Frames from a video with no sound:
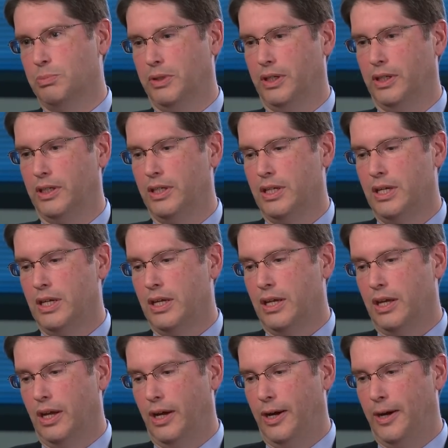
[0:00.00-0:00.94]
But,
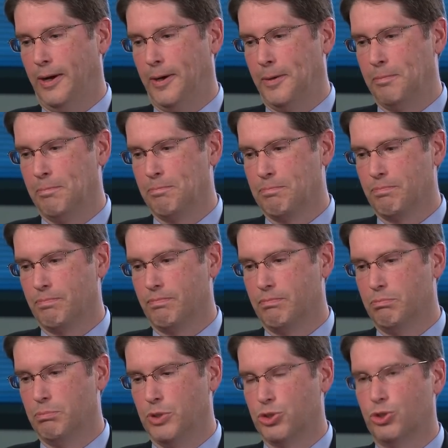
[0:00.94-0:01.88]
um,
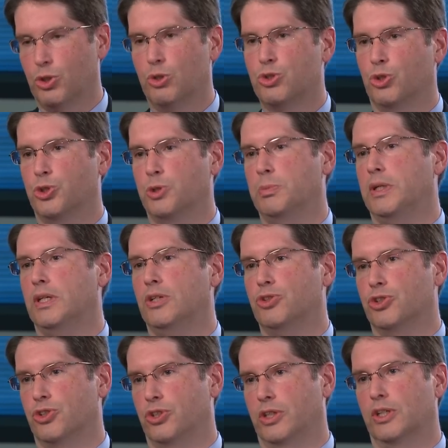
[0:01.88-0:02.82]
but social to me
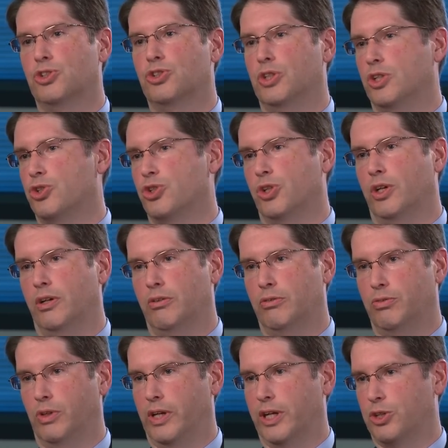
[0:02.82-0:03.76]
is just an extension
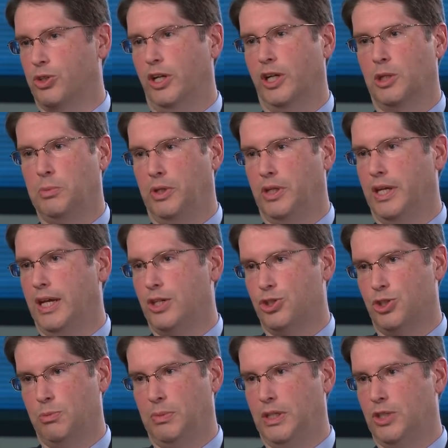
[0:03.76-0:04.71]
of electronic
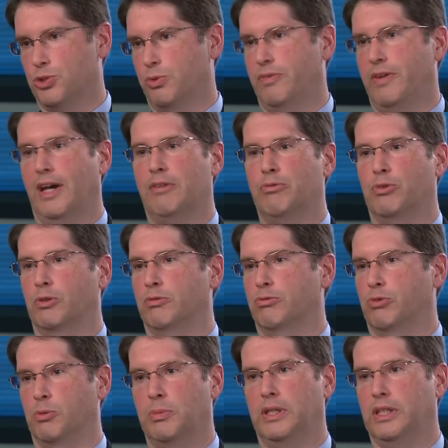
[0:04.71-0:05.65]
communication means we've had for,
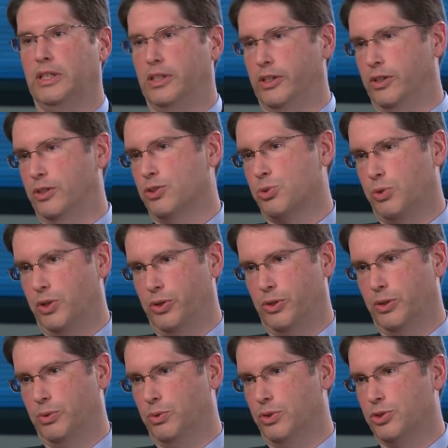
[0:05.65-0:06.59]
for many years,
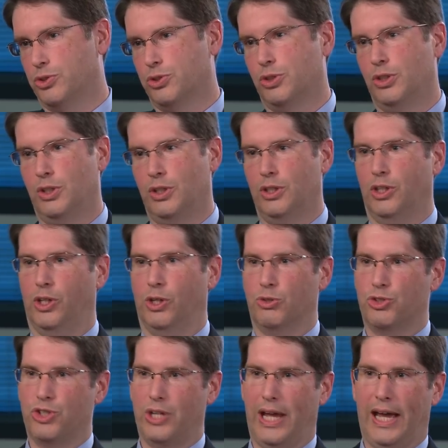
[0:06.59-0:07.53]
whether it was, you
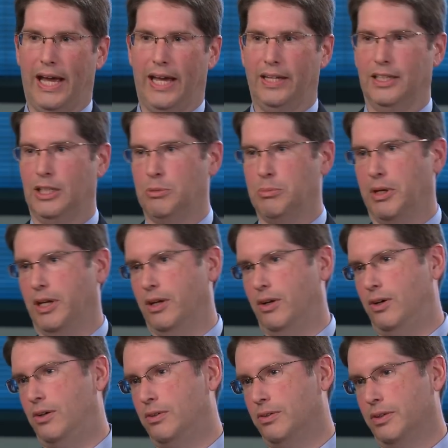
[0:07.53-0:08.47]
know, chat,
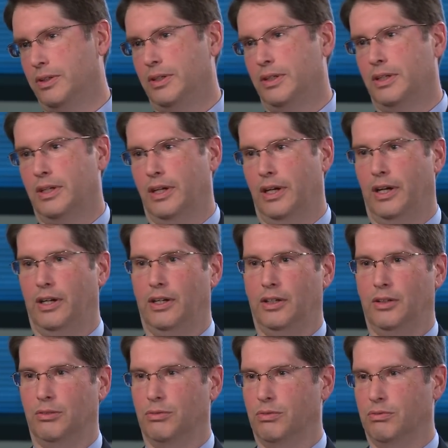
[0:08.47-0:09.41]
email,
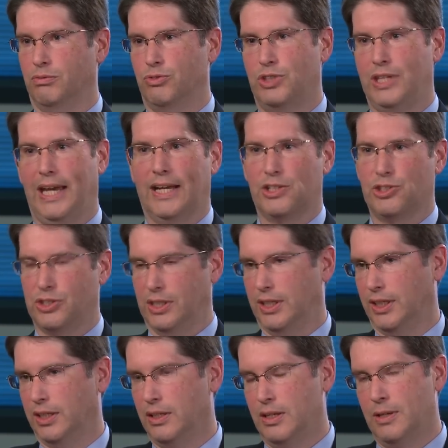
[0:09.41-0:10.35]
uh,
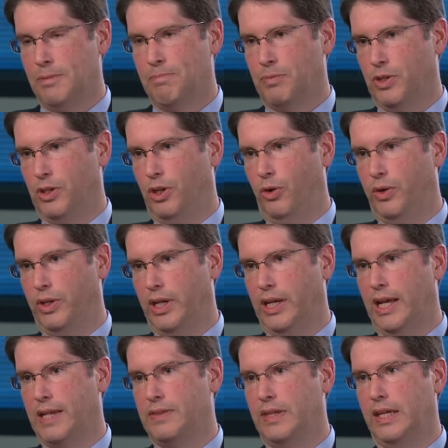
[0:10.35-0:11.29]
texting, you know, and,
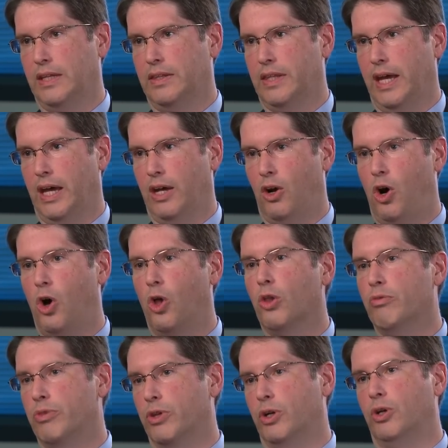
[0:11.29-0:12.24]
and I think that
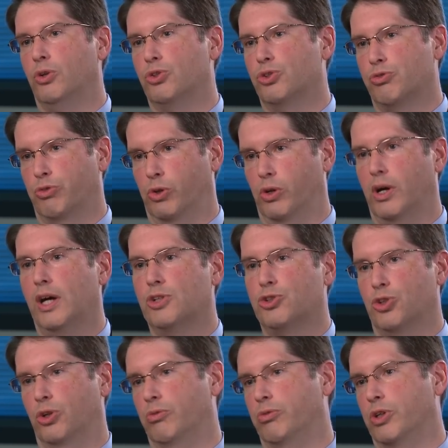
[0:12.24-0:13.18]
all of those for
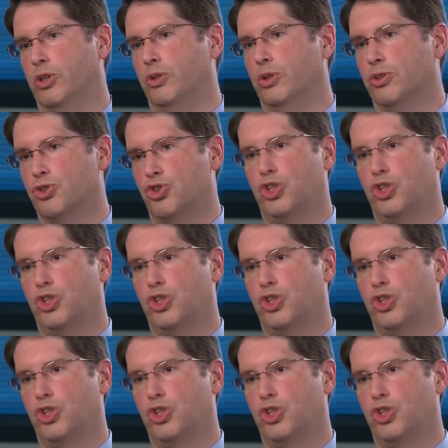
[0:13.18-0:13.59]
us are viewed as